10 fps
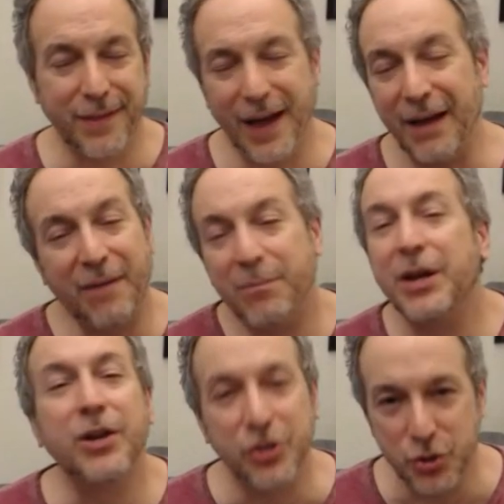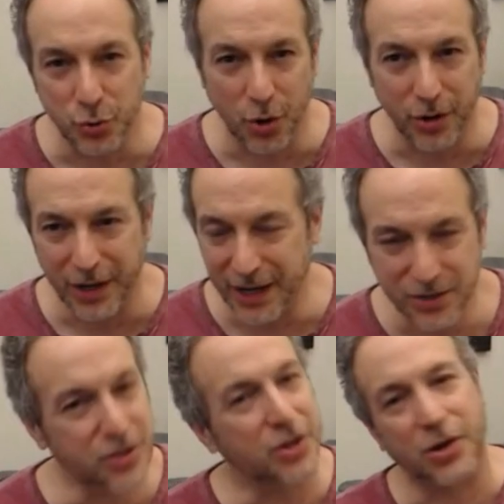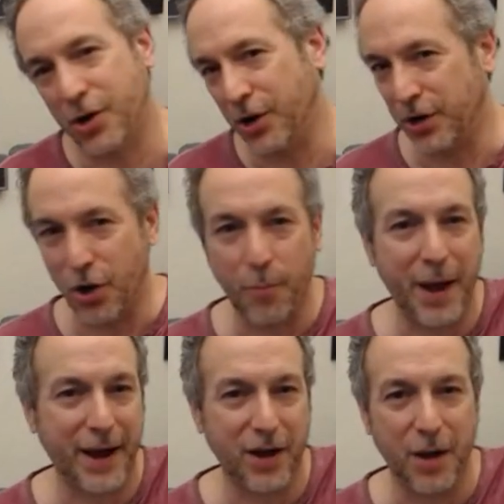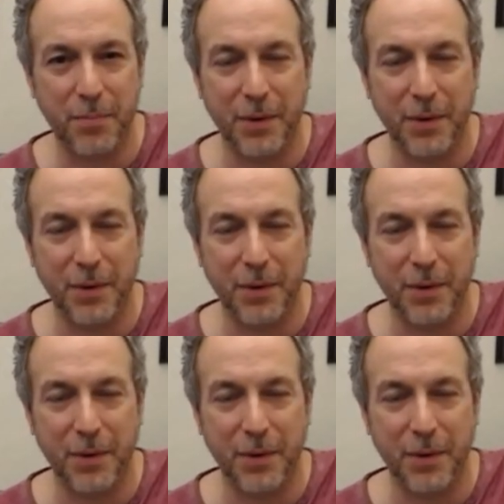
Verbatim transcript: I, have been in this too long. It's going to go back up.